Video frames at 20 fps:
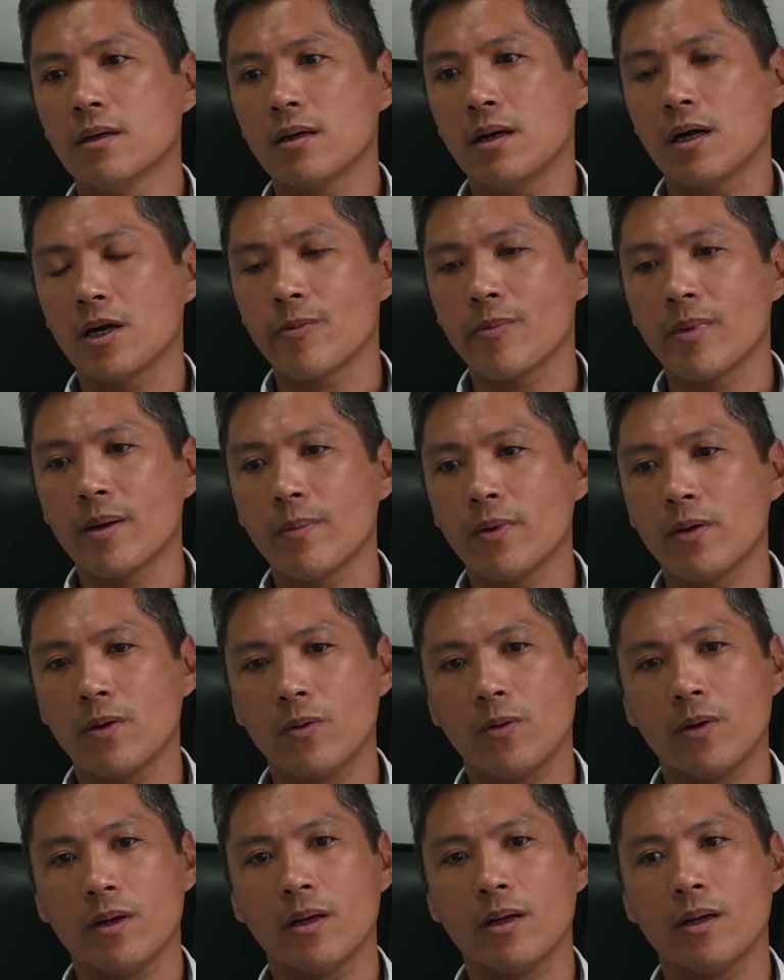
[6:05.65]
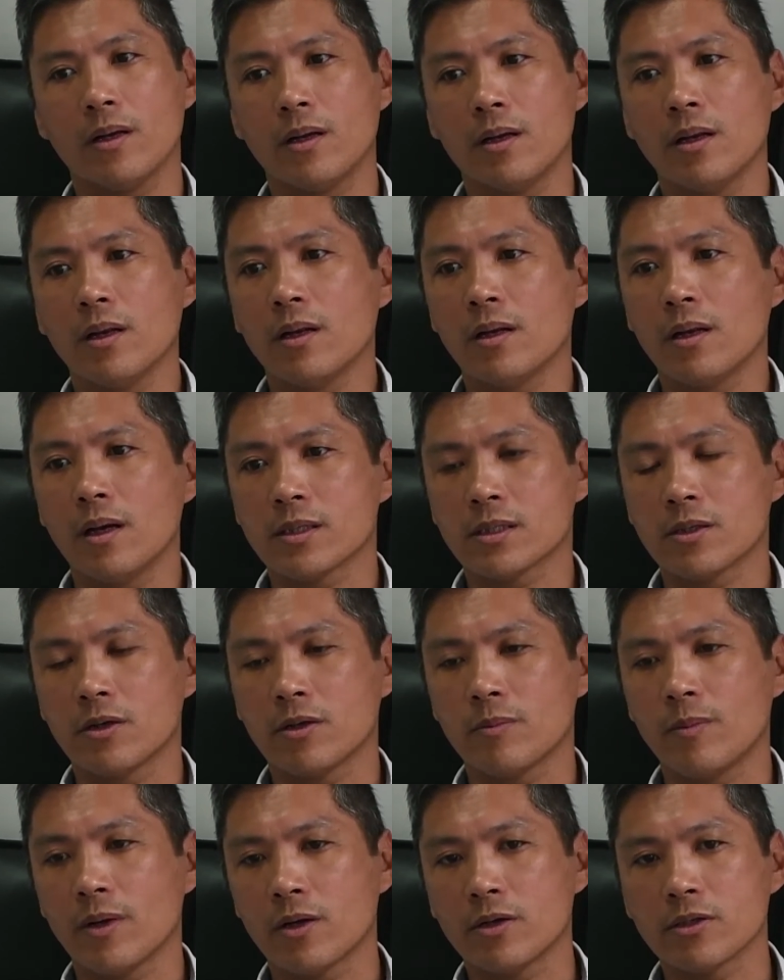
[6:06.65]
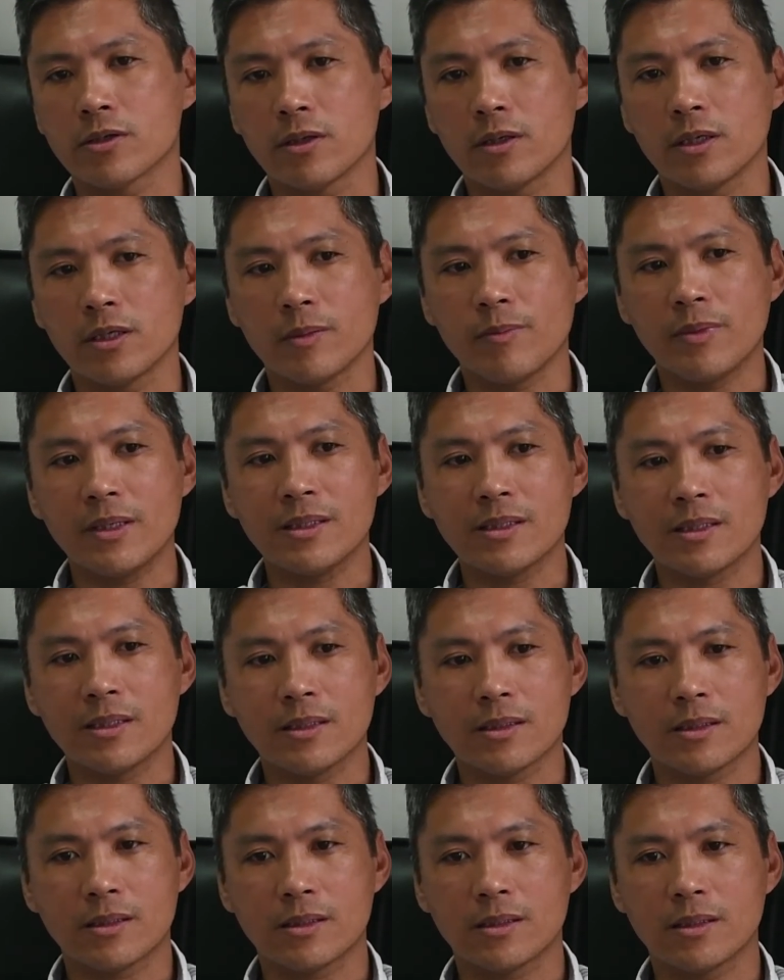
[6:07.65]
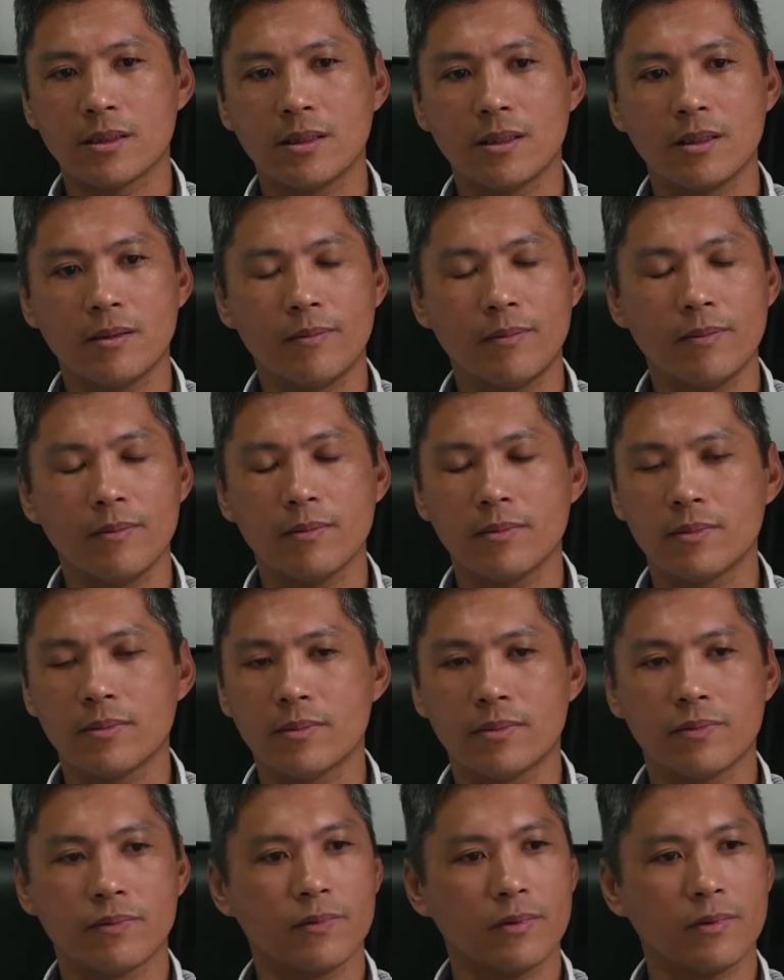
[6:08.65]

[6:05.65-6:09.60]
I remember when I started my consultancy business um,